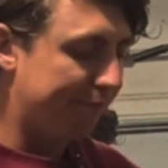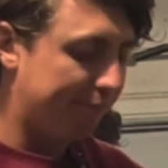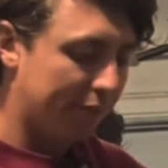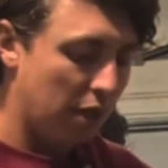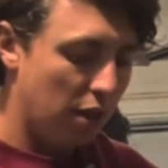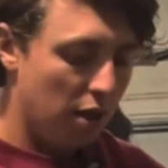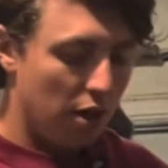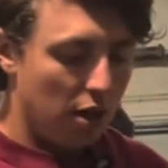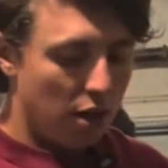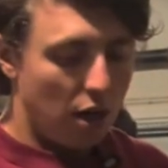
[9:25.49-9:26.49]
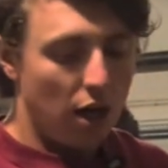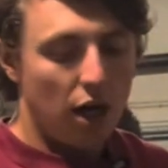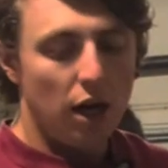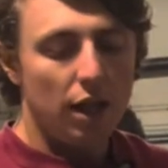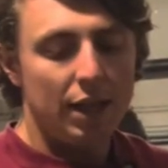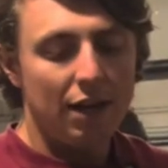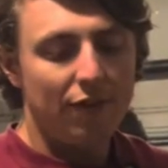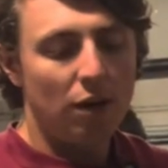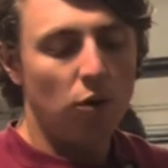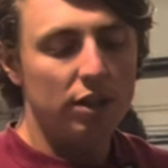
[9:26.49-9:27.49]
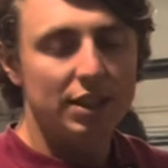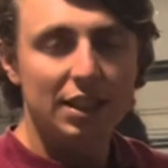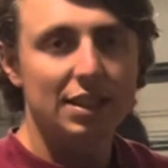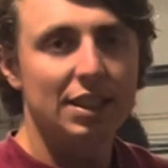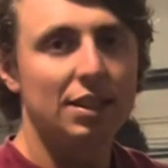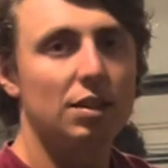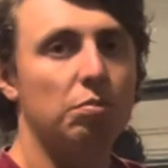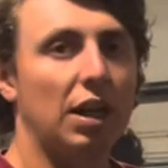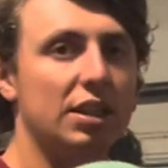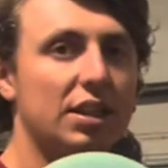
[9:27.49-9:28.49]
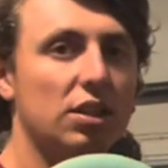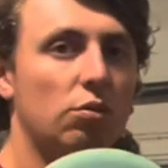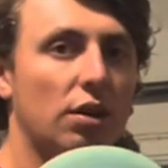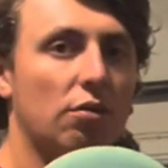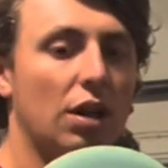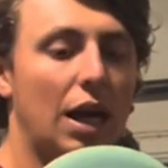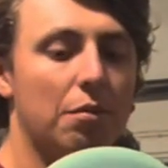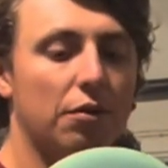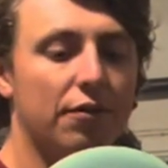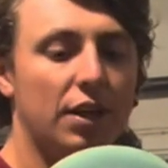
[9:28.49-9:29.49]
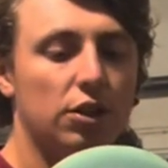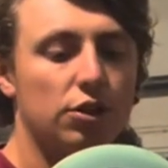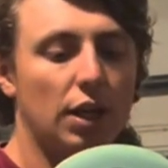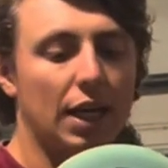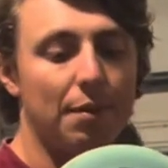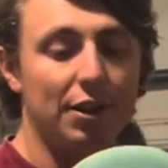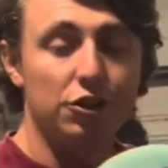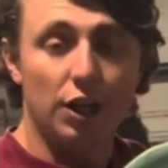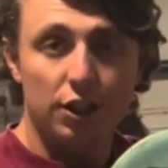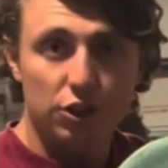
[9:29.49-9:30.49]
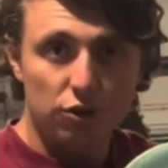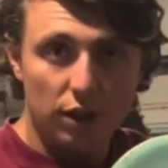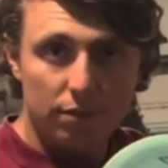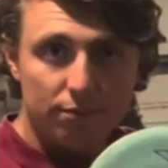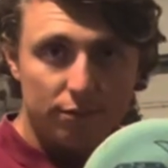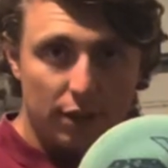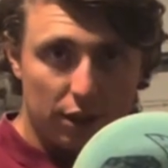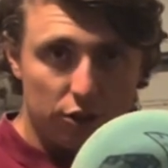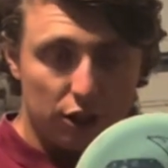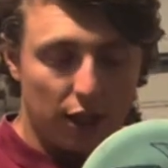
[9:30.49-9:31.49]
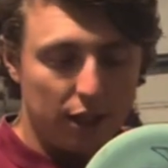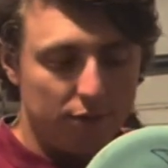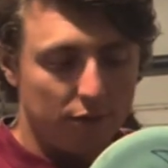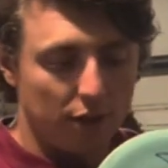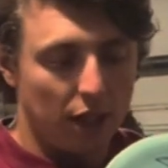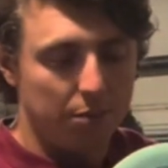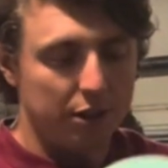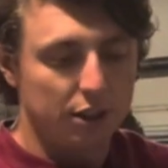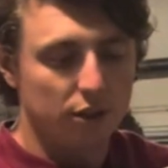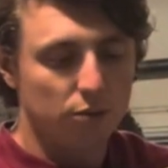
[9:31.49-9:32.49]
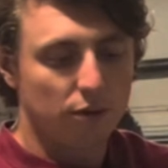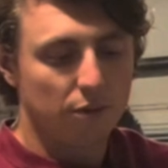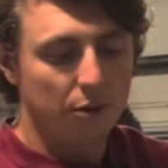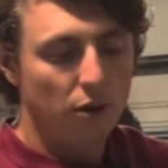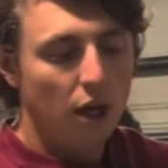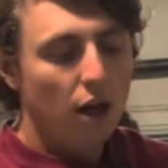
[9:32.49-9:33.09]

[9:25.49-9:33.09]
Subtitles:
Then if I want distance, but I still want a reliable finish, I got my Jared Destroyer. Thank you, Jared, for letting me steal this one from you.